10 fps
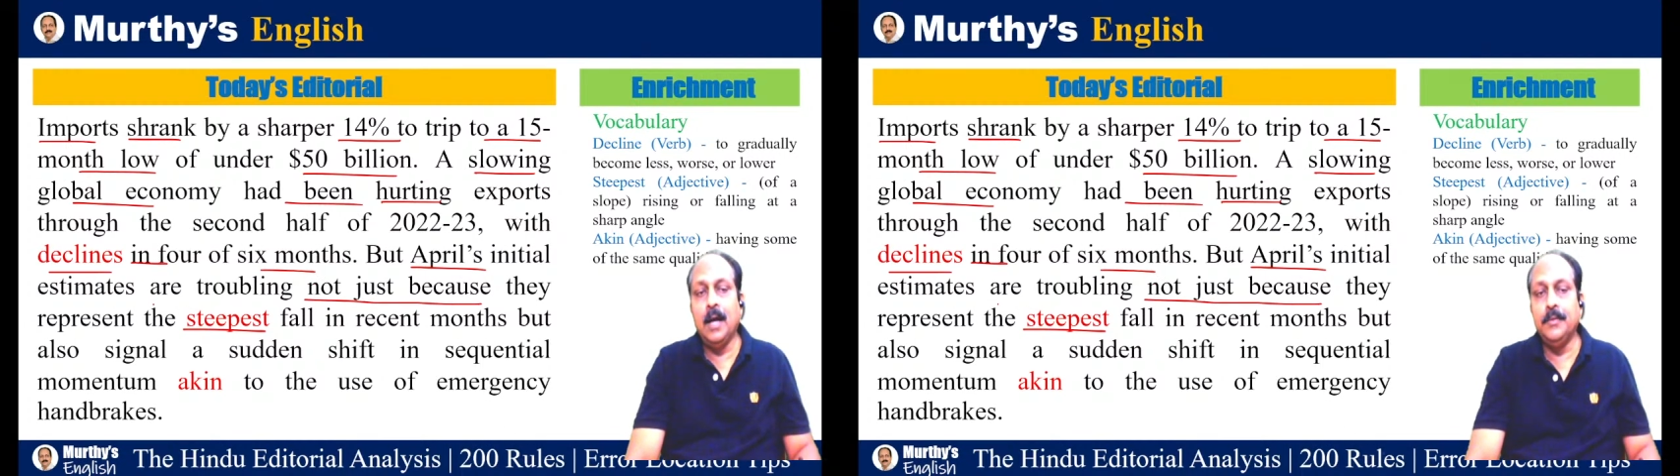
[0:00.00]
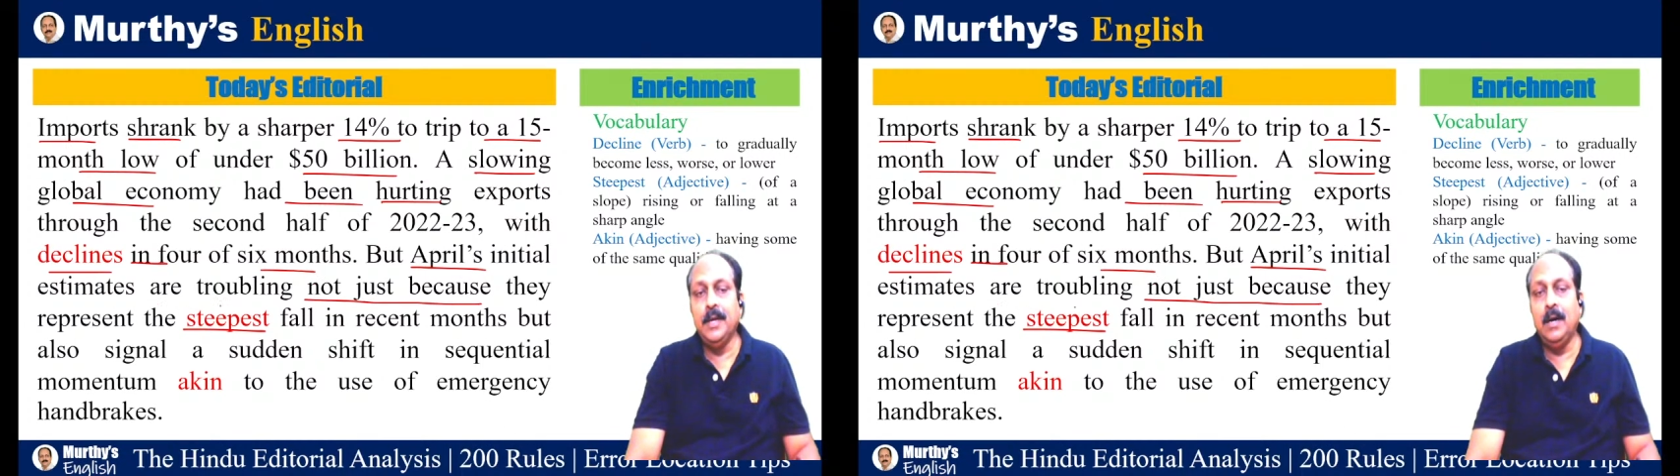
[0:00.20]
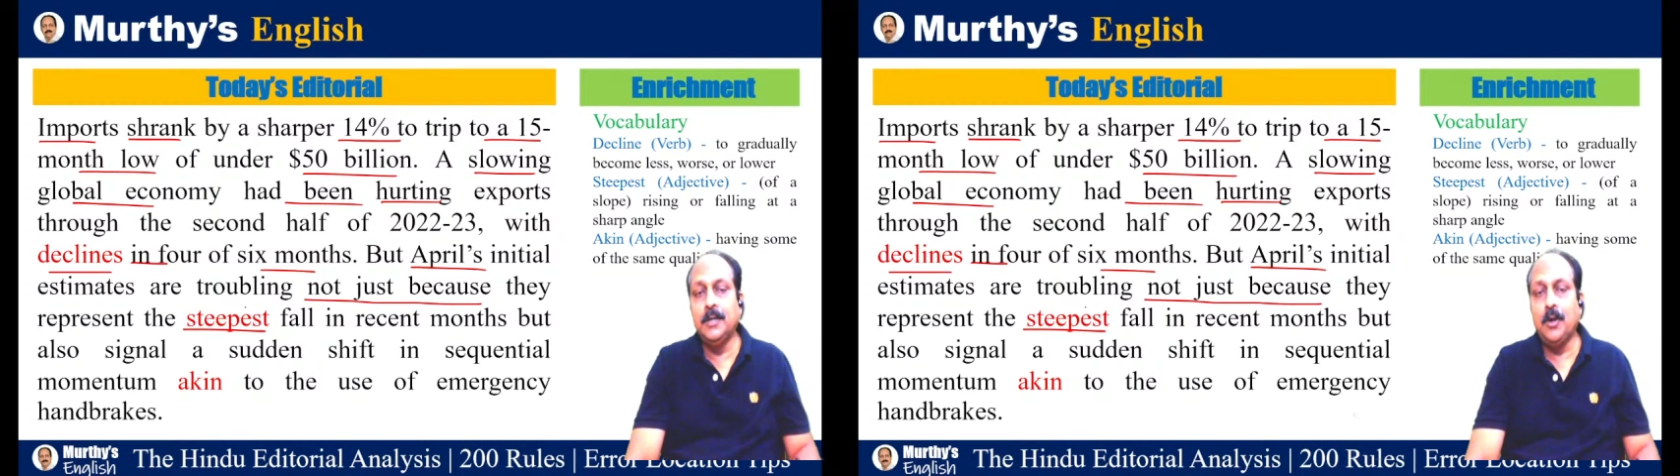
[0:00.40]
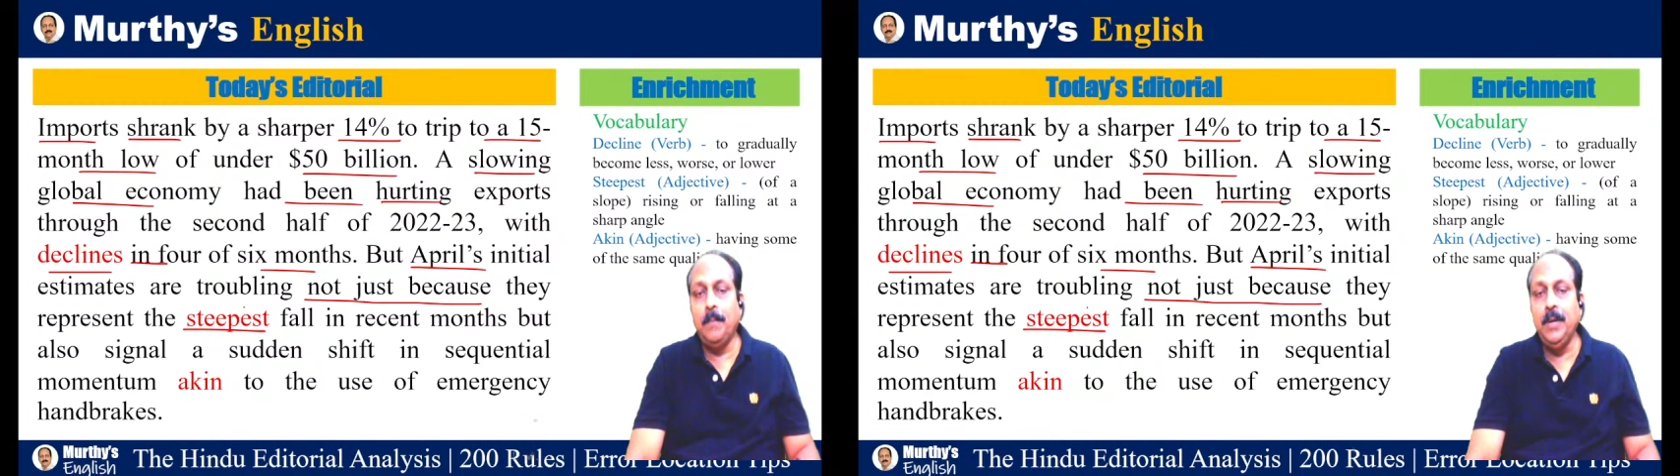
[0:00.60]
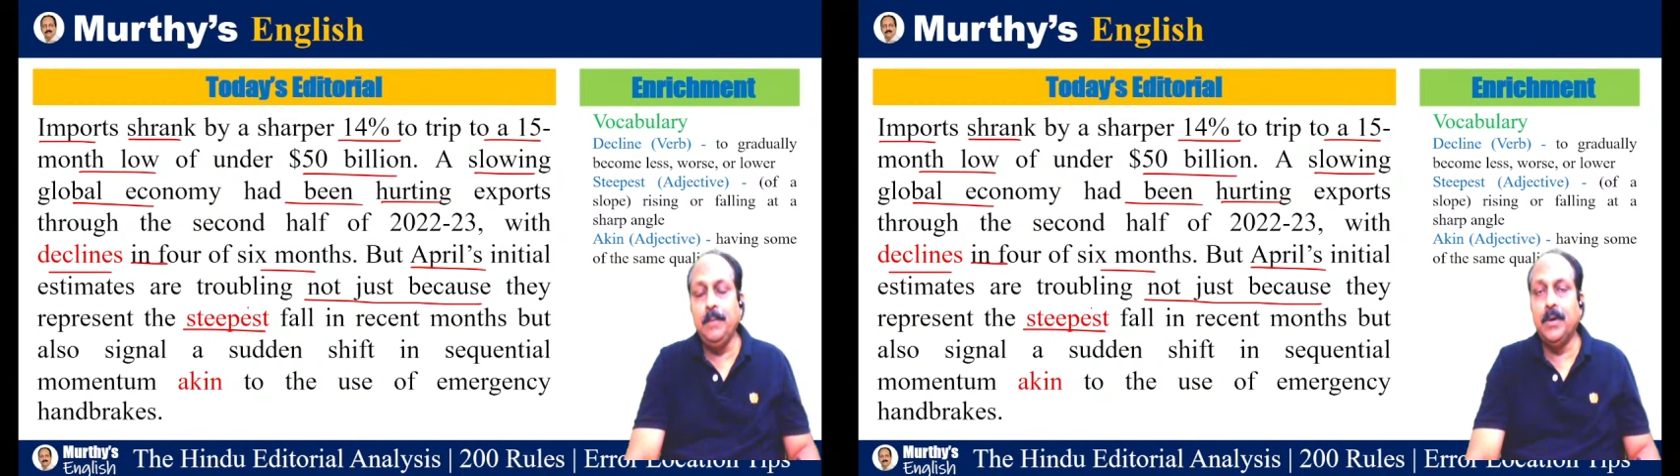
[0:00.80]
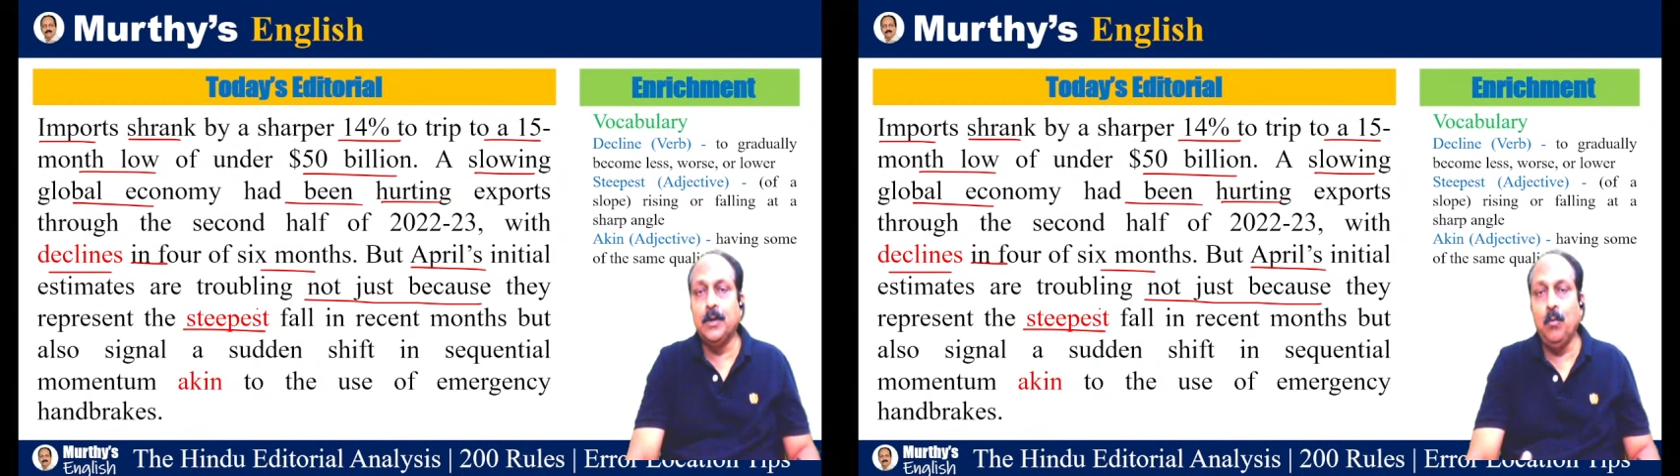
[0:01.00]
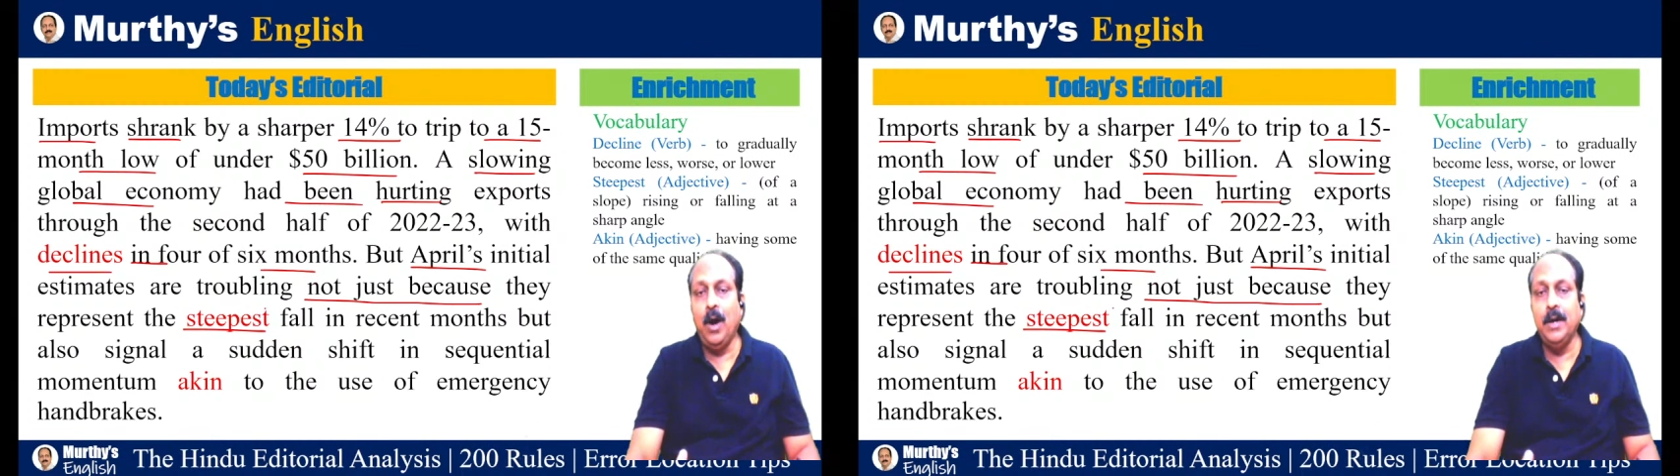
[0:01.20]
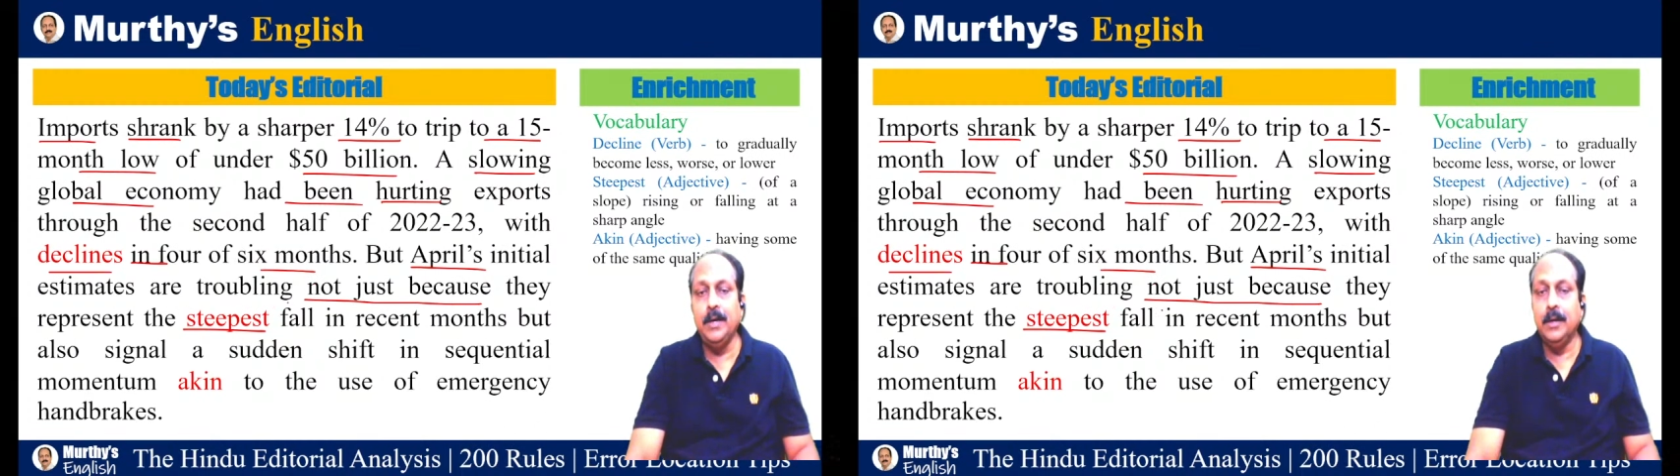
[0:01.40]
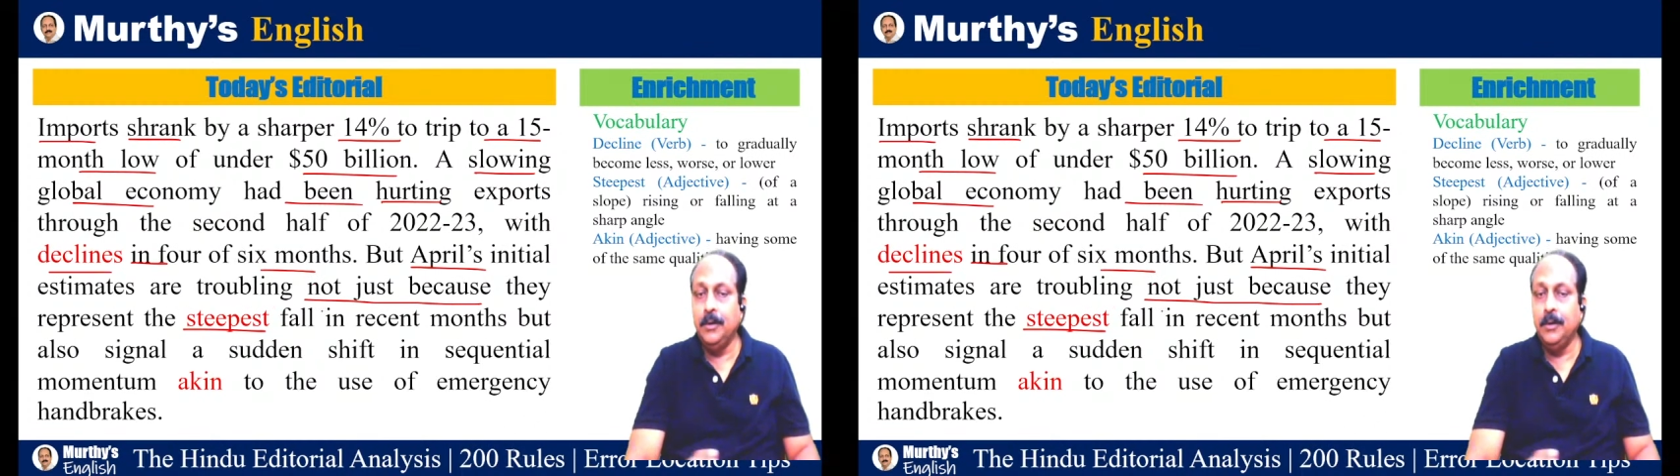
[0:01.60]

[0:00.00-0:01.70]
They are troubling, but why?